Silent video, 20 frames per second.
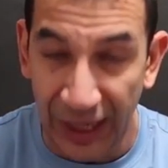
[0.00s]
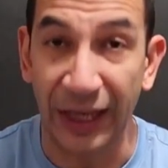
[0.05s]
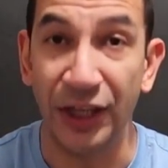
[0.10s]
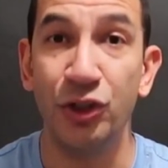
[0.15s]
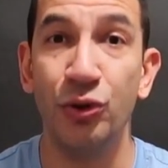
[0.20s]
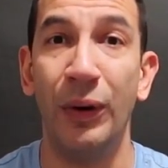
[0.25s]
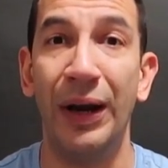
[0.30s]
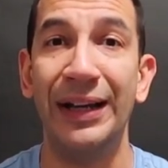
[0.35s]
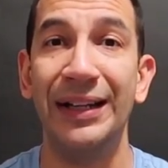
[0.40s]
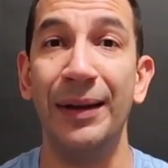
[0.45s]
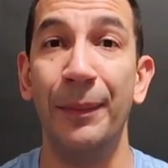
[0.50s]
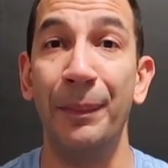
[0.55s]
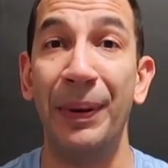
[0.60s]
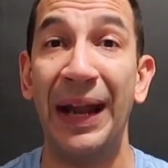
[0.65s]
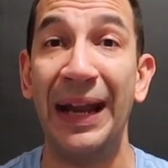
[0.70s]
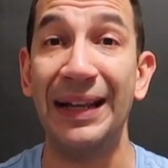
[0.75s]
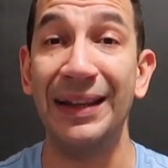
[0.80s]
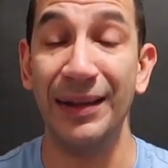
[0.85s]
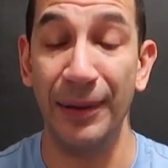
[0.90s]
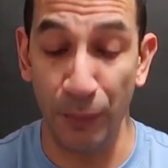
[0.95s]
and trying to
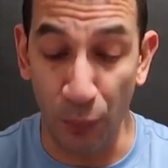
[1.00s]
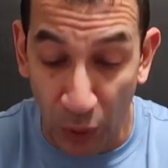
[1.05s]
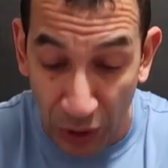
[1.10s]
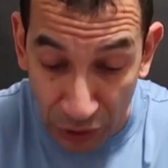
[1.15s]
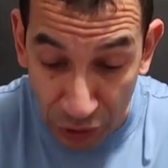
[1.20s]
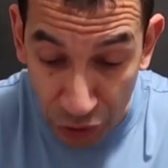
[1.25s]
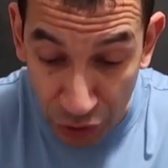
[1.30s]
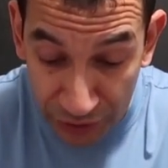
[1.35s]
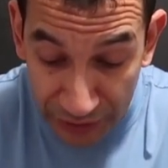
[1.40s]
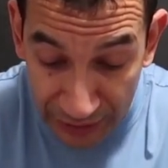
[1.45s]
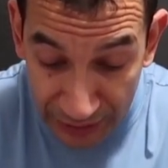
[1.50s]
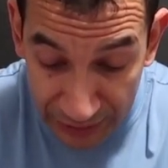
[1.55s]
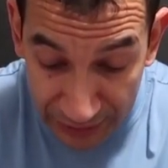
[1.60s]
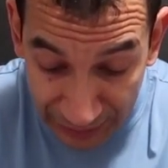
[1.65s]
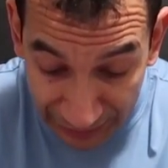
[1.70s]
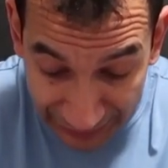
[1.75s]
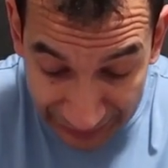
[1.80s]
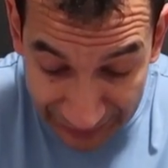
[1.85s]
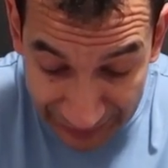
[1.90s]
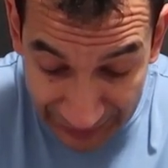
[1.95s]
paint them while looking
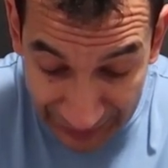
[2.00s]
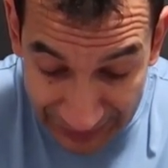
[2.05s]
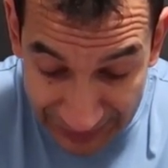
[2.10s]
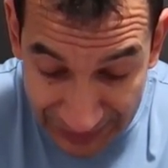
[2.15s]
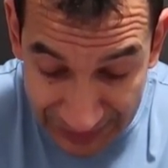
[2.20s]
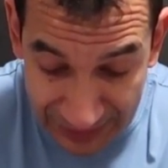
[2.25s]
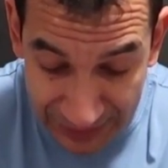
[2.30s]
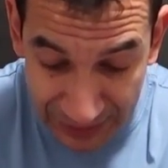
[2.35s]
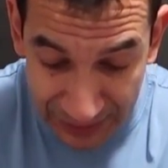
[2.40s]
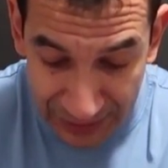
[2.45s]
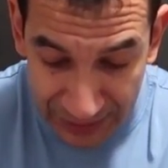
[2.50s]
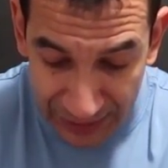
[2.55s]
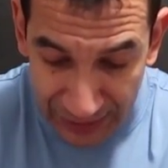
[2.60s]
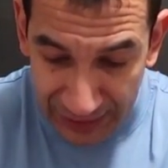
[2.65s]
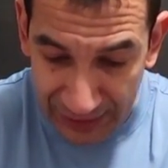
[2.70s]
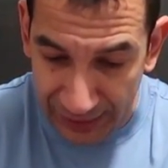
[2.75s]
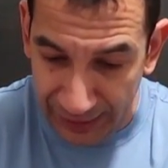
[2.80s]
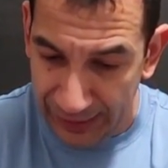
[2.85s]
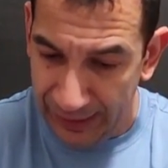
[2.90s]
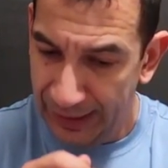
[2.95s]
like this
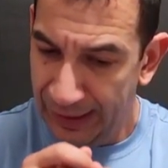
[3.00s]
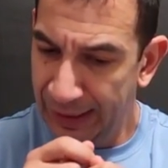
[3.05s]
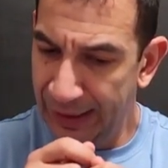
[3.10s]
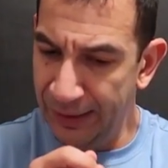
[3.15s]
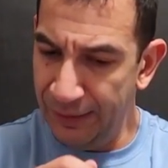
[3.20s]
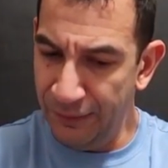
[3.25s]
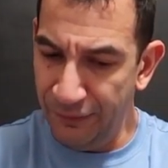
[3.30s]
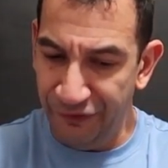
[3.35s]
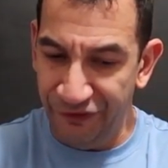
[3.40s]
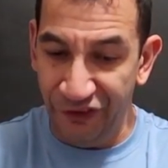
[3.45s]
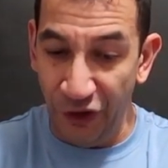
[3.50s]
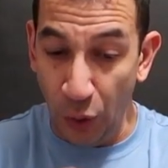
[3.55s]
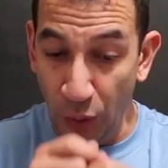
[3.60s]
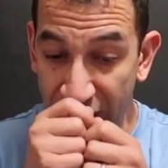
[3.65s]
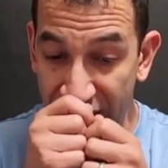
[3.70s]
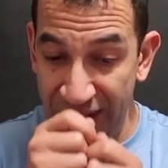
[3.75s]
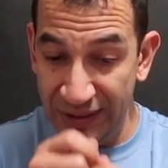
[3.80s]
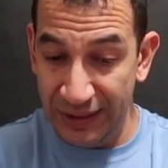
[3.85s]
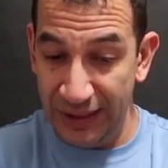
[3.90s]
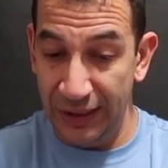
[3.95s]
and
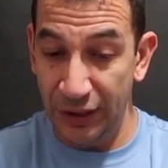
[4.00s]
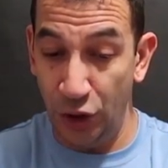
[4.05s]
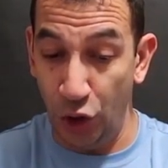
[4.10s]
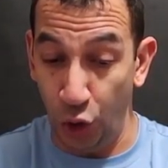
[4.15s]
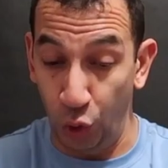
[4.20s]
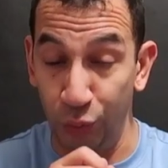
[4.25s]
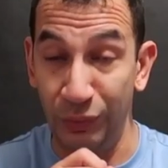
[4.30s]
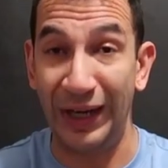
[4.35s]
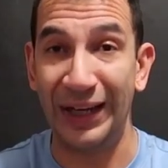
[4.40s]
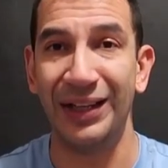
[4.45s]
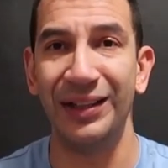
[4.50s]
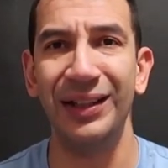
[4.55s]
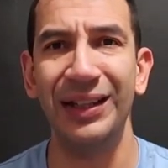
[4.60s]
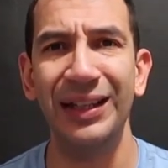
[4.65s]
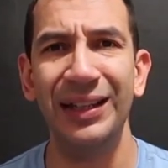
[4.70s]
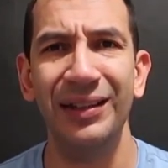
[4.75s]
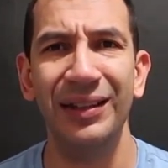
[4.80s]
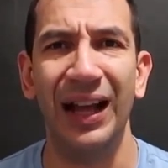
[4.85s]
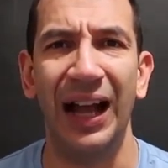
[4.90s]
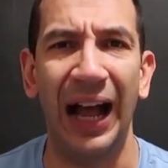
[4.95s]
focusing
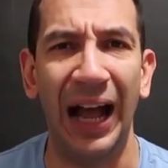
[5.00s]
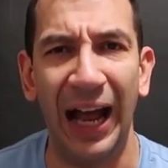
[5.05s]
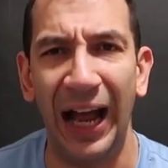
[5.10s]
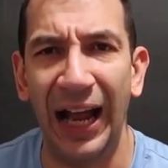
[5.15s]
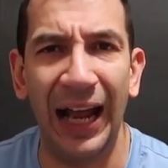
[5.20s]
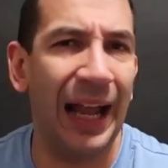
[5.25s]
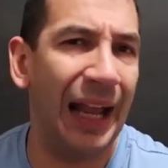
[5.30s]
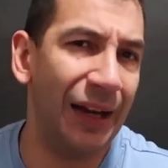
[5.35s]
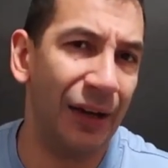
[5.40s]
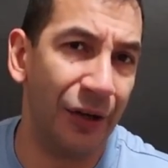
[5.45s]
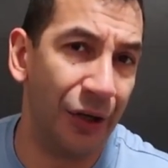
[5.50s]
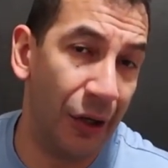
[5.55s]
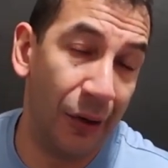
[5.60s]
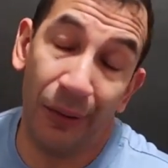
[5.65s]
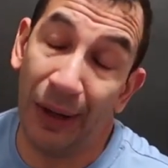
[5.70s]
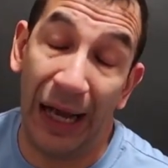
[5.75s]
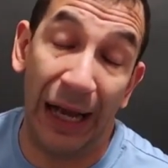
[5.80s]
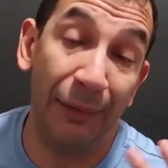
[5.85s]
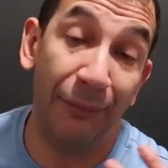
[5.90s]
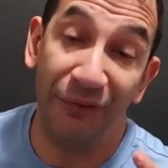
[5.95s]
correctly, I don't
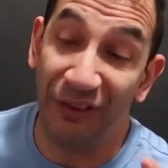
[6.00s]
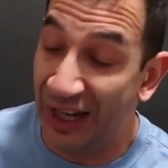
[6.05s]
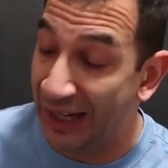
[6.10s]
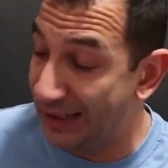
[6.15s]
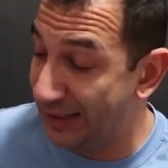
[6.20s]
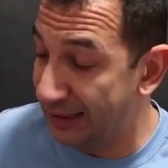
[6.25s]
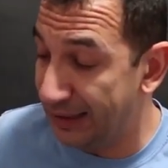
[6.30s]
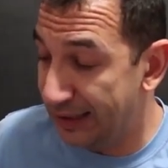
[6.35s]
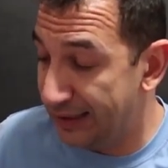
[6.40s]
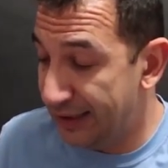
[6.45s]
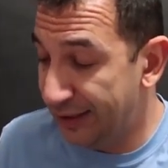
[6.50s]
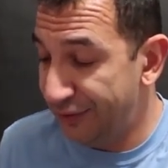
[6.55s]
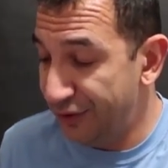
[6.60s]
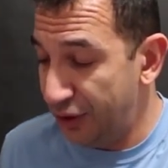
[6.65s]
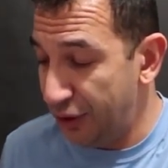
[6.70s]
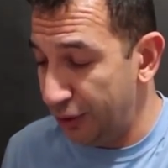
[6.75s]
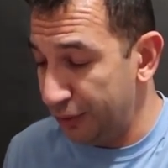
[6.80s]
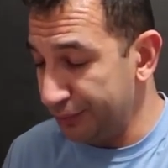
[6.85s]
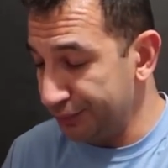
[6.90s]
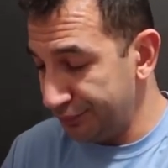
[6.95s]
know, I'm finding it
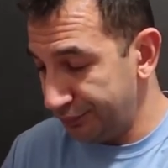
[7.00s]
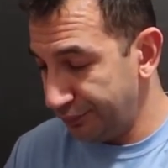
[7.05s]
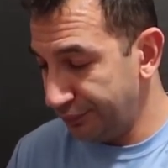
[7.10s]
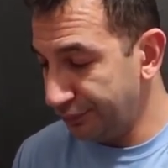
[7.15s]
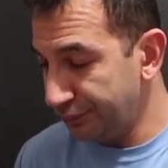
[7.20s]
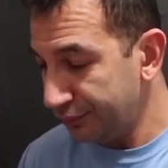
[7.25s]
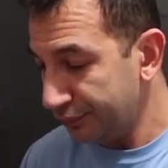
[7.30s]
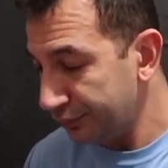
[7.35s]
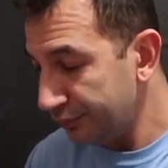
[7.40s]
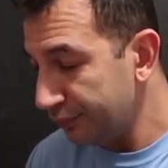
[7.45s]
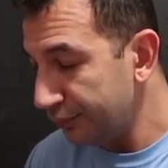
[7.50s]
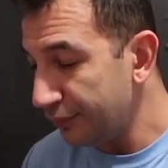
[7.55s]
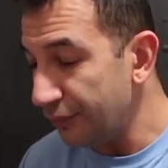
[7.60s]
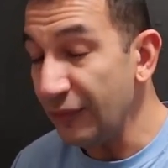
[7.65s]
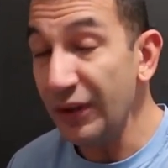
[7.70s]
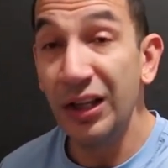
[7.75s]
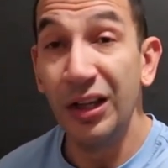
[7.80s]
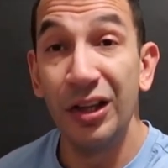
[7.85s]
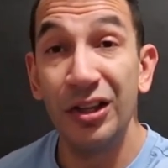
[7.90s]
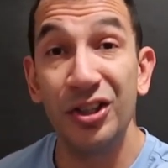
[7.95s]
difficult.
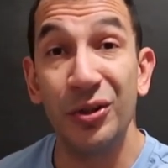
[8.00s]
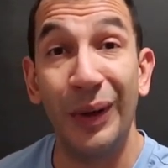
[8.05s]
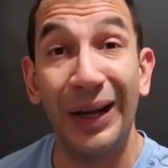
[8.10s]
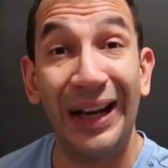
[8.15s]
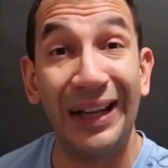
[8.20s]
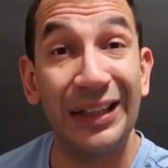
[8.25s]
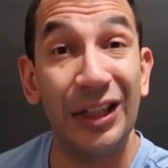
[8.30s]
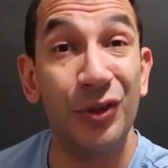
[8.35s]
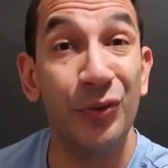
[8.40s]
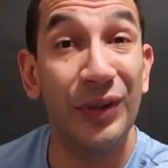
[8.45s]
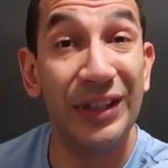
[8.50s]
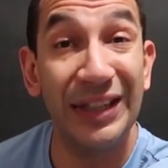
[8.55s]
So I got this